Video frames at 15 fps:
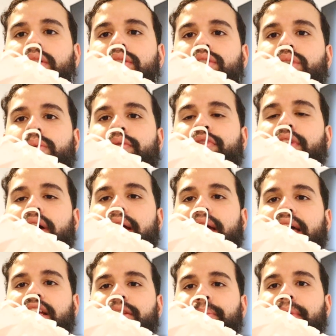Zoom Fly
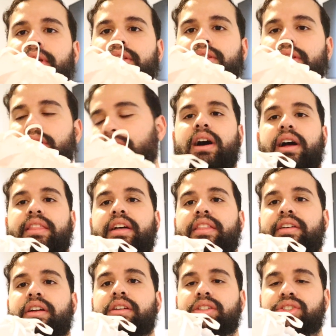SPs,
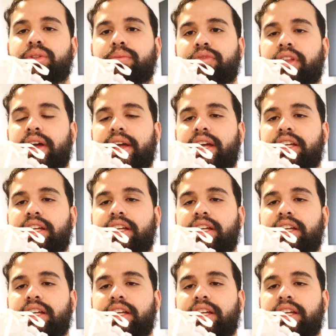another Zoom Fly